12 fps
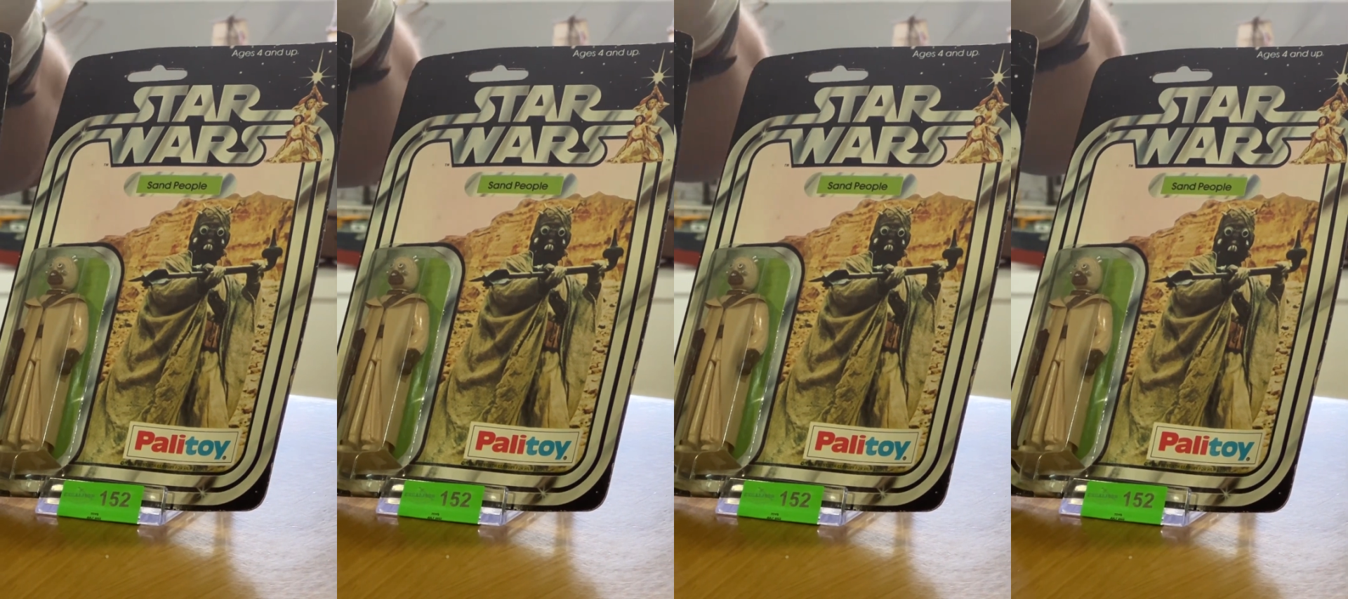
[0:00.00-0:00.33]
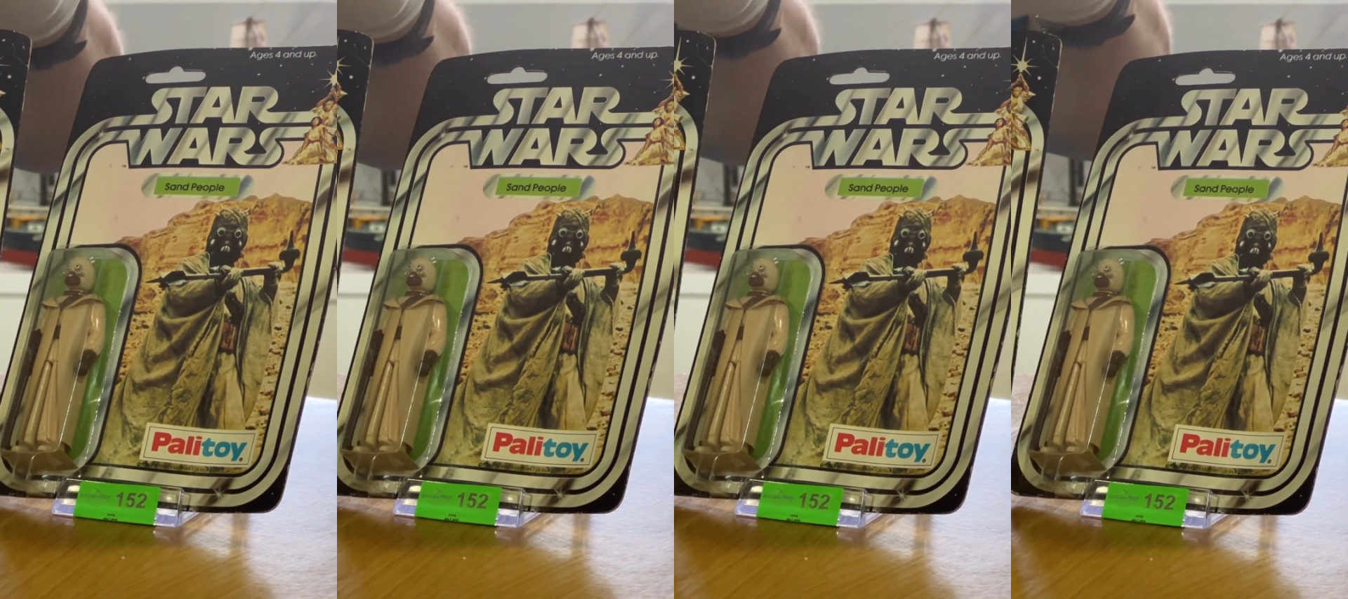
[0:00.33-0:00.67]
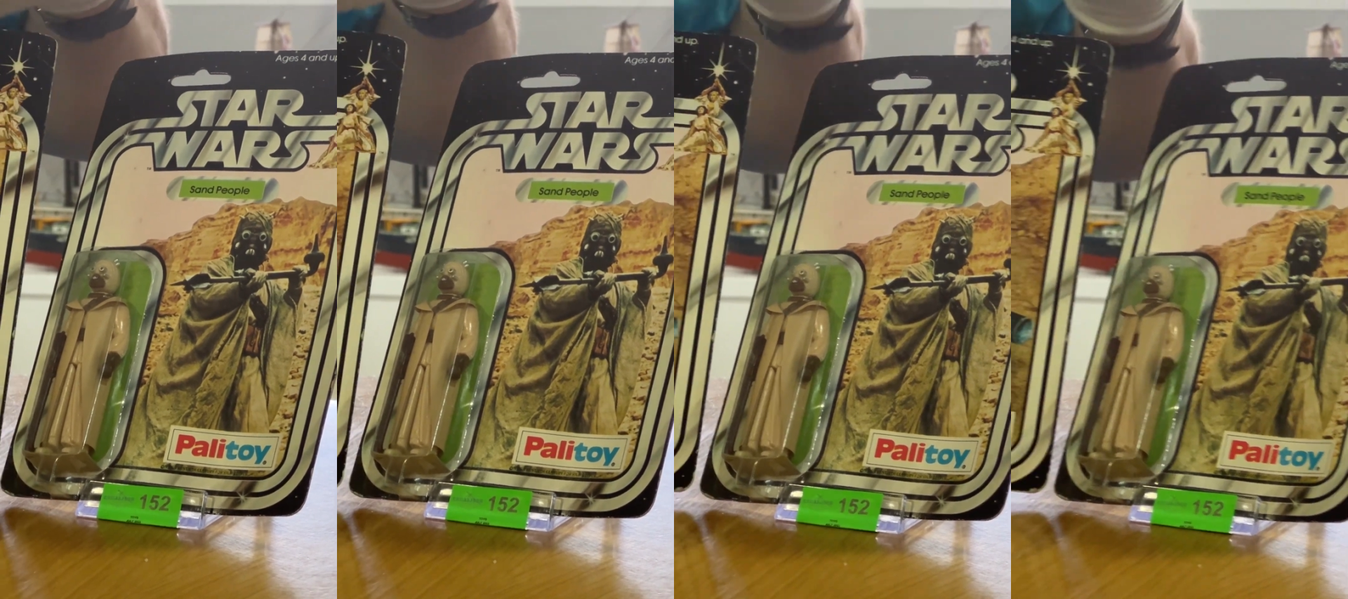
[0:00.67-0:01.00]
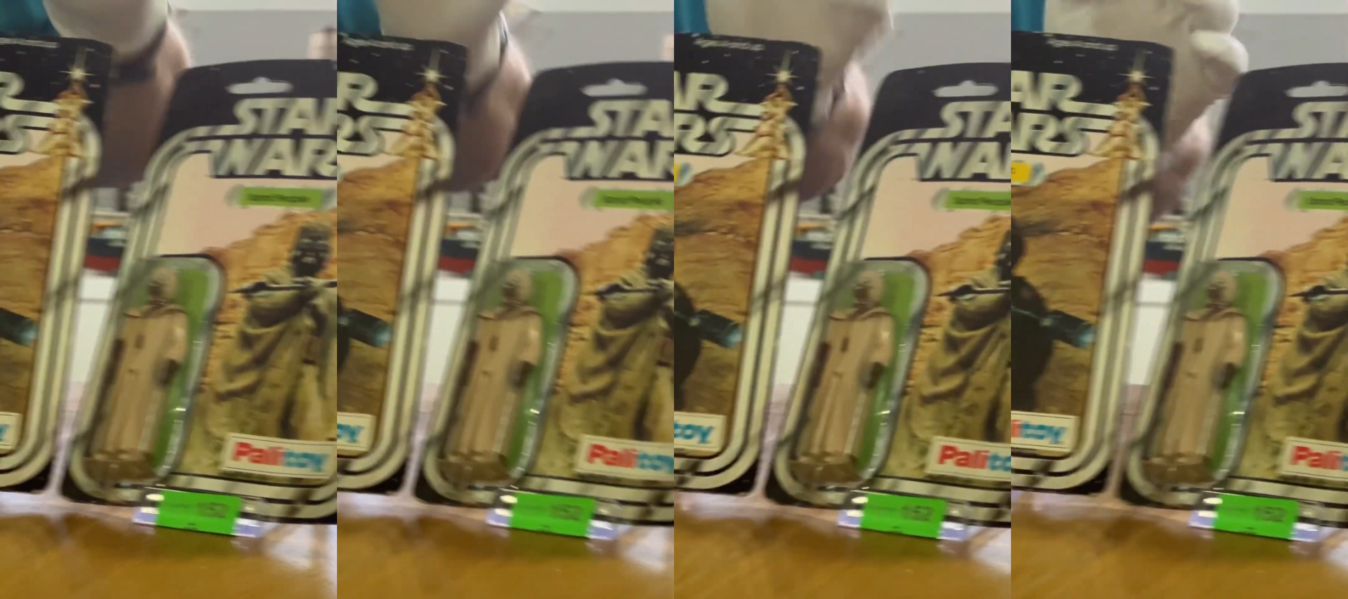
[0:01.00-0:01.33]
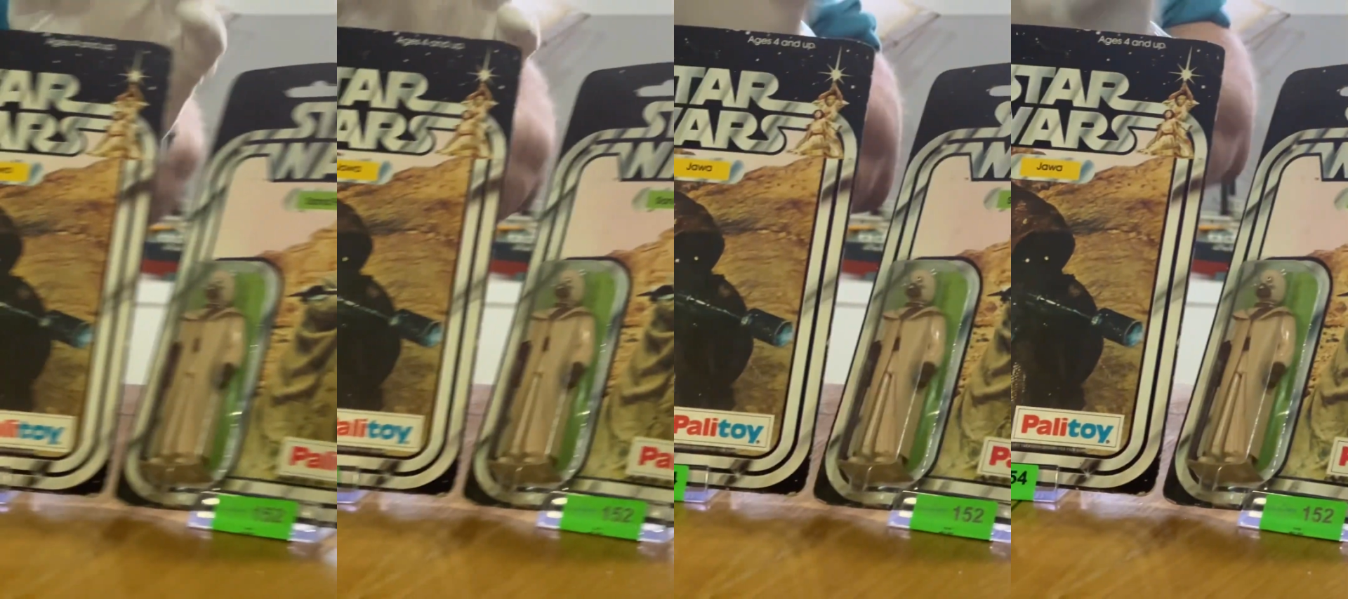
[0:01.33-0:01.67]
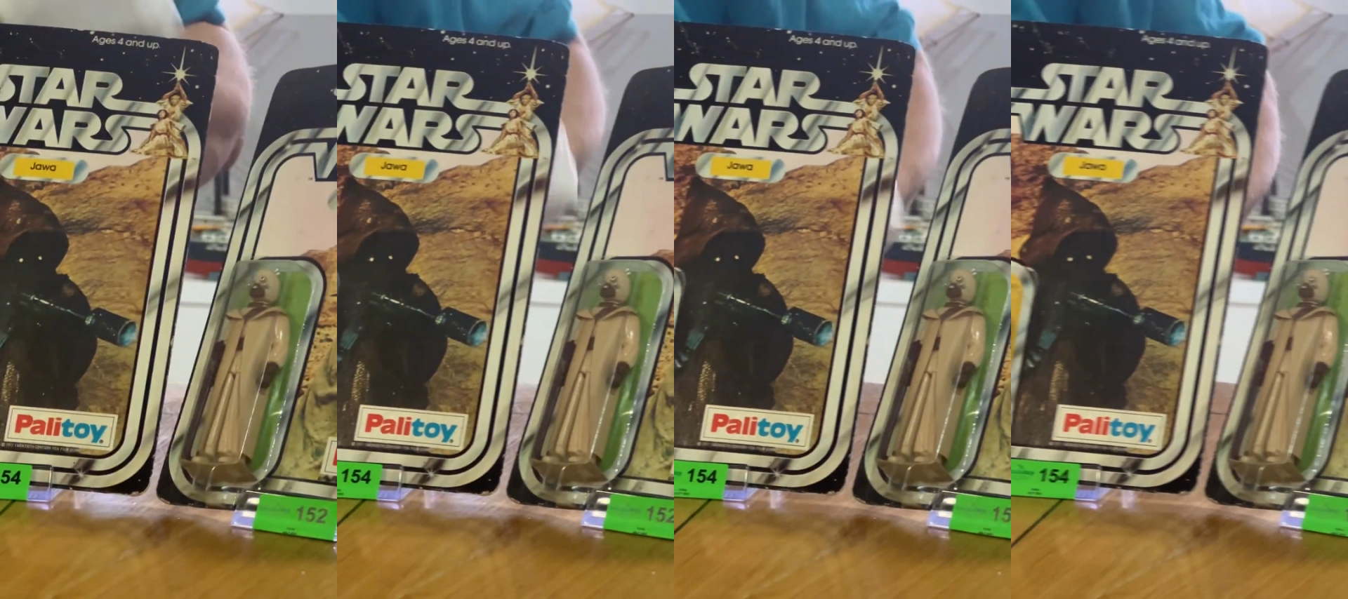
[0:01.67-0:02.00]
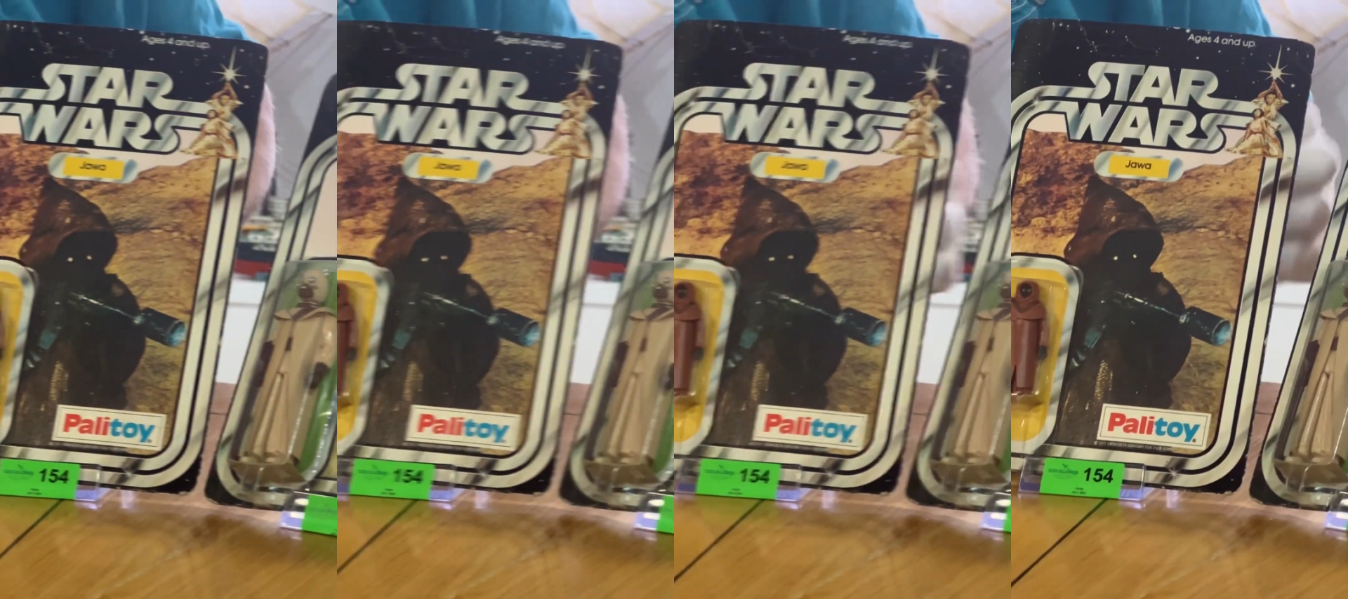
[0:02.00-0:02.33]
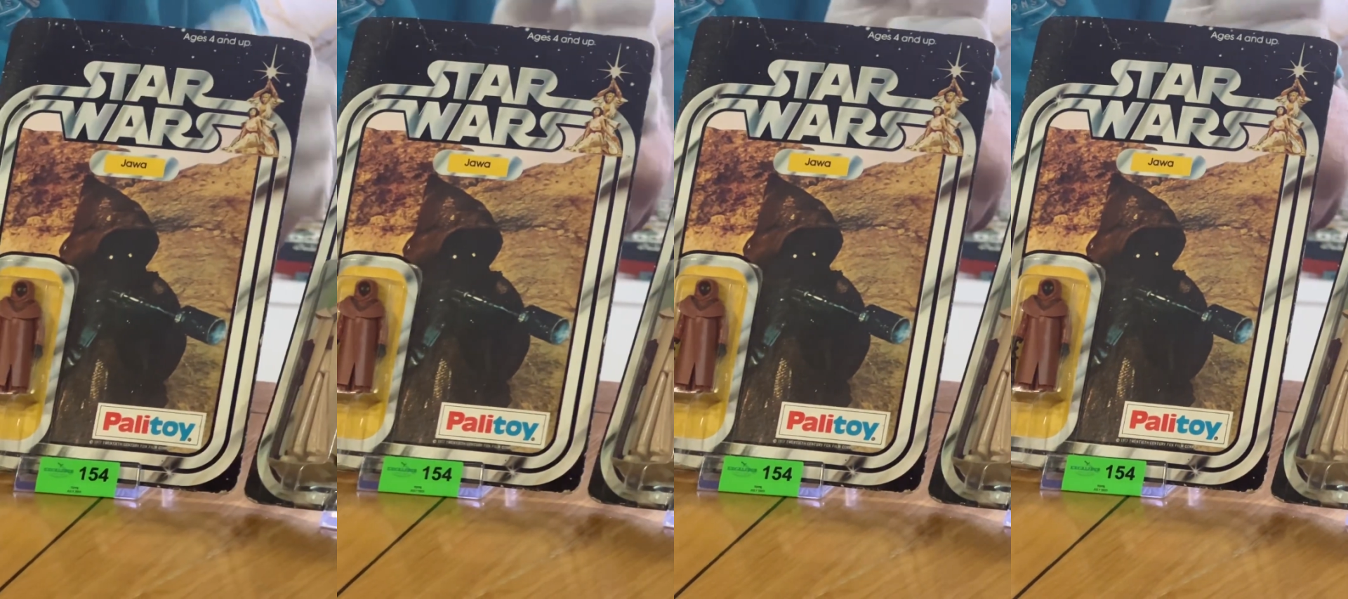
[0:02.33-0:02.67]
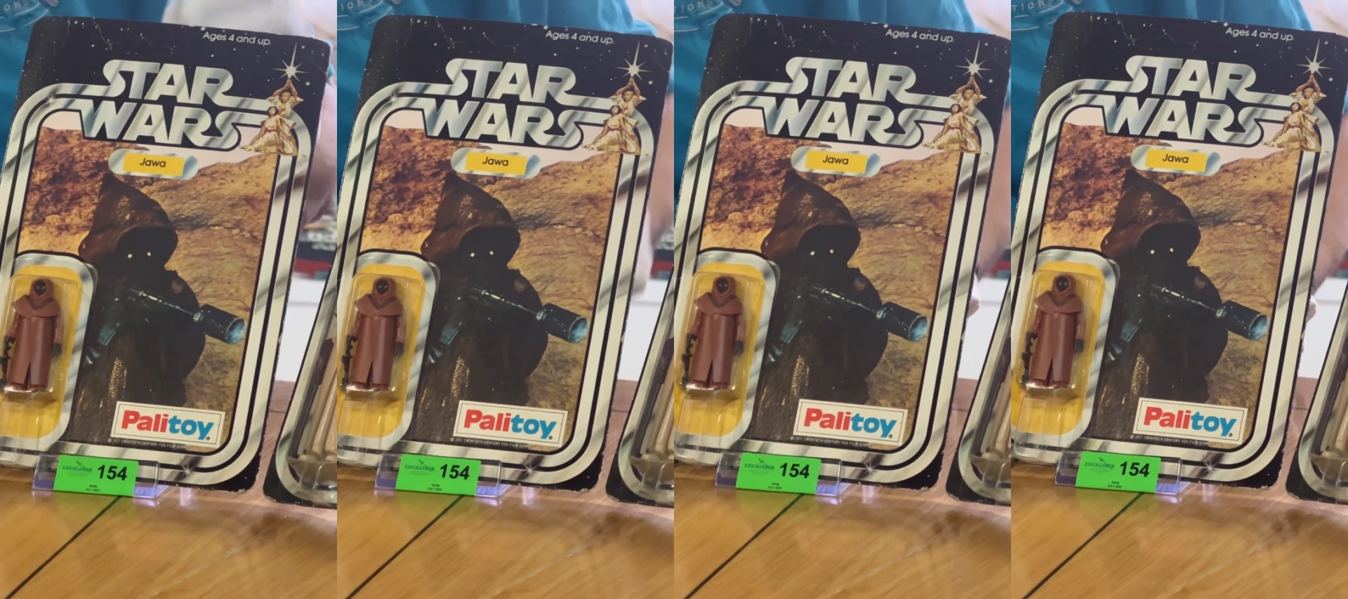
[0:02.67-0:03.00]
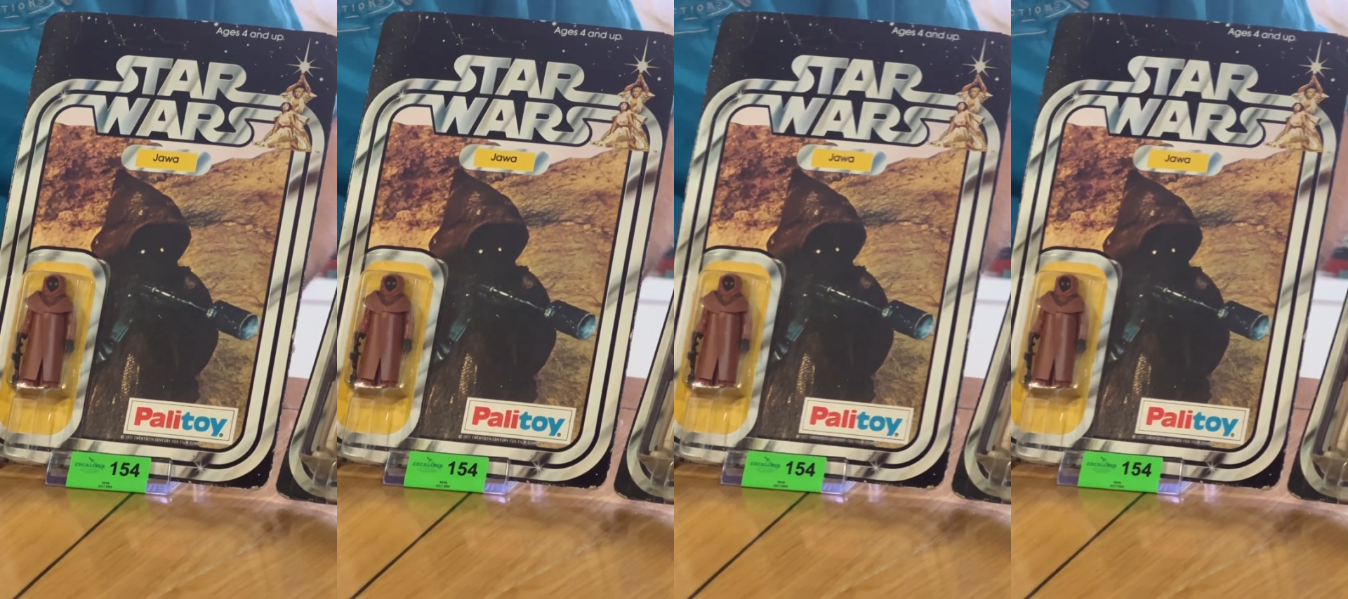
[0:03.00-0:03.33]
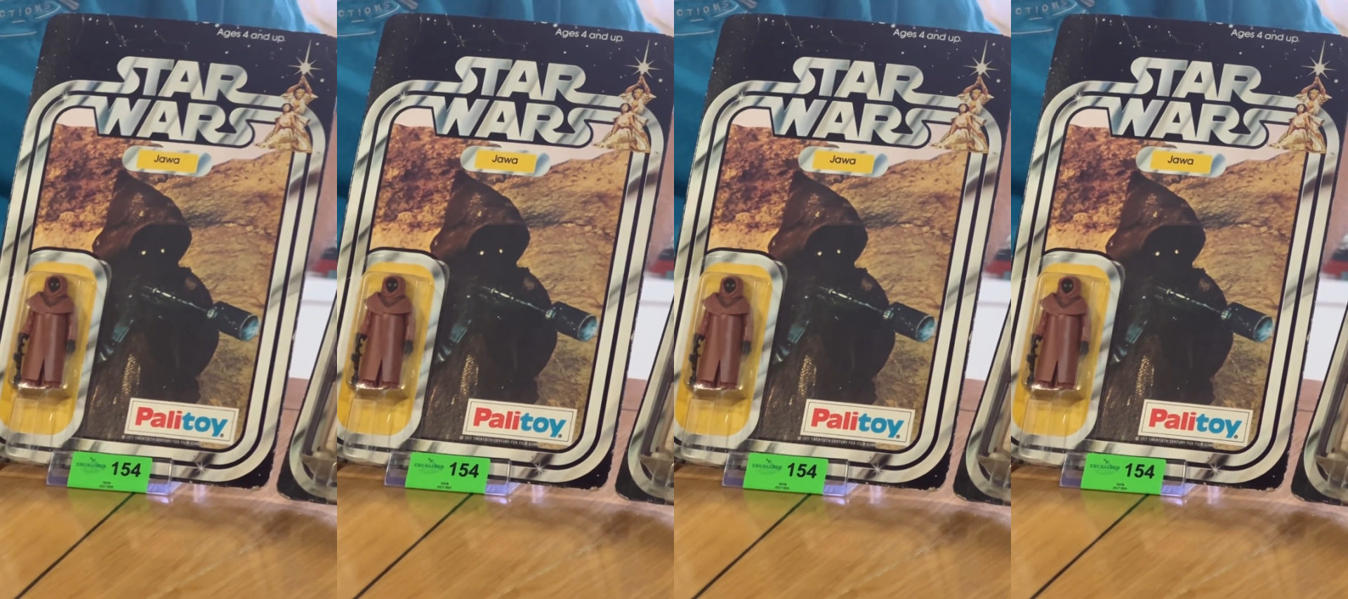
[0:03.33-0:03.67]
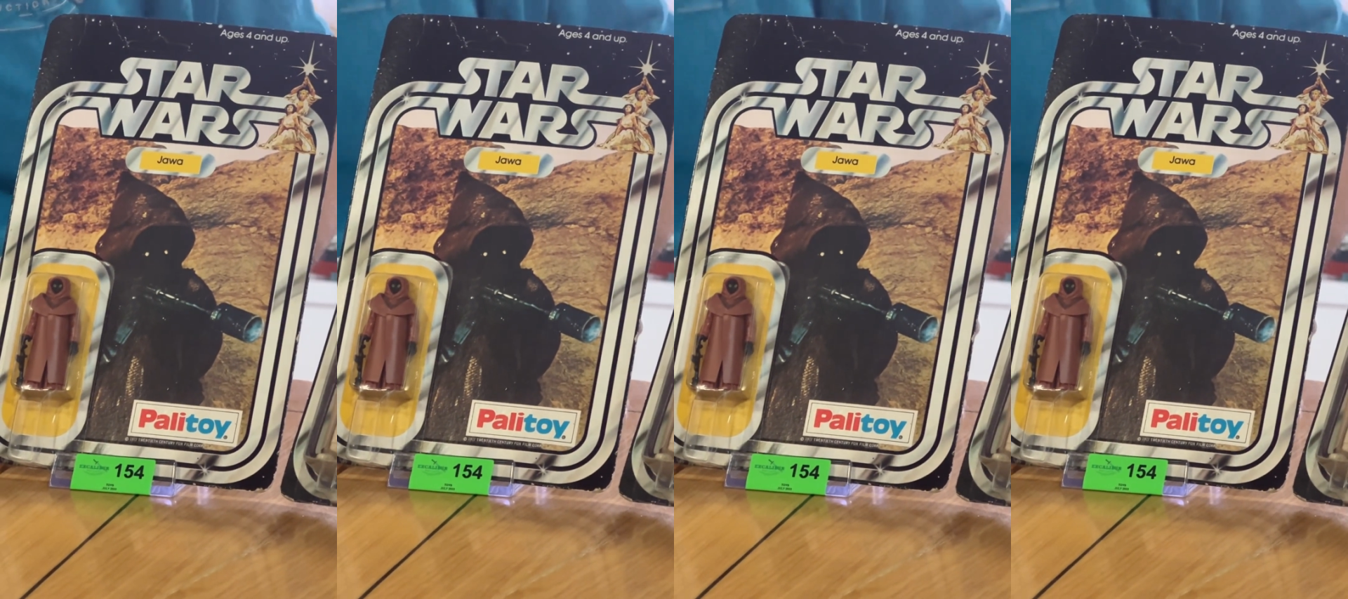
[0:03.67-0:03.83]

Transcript: [unreadable: no face in view]